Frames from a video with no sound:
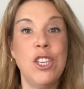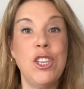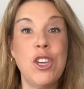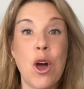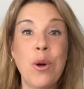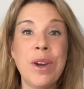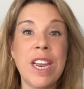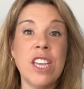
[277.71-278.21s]

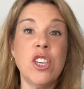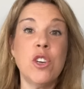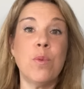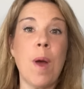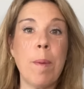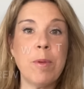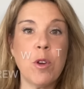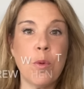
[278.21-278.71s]
Don't
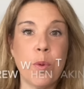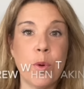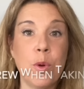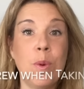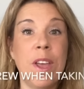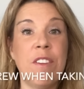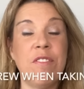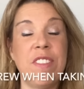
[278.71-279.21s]
interrupt
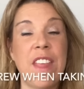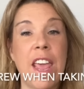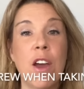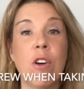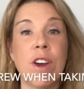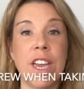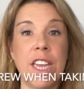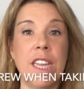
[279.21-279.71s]
crew if they
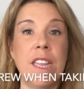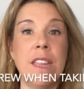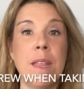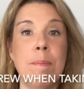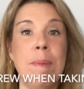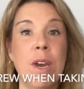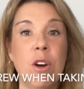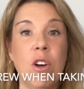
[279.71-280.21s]
are in the
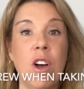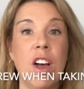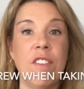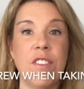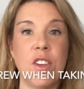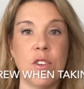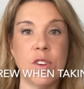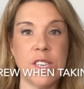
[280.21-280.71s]
middle
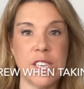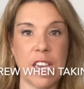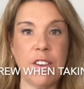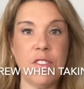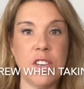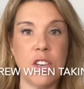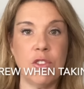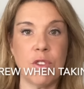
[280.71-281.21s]
of their
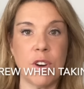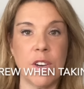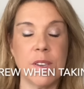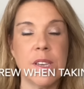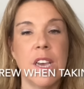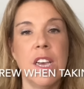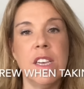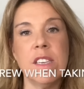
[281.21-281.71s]
safety
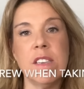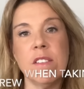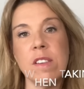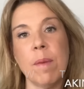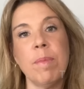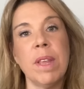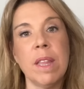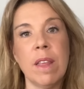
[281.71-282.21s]
drills. So
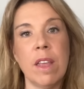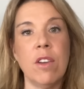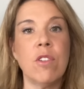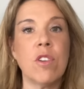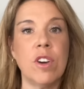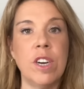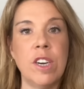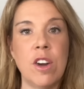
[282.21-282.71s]
something that you're
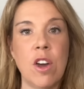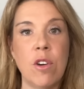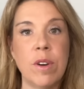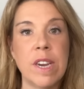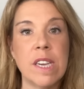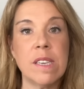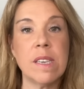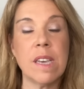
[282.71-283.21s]
gonna notice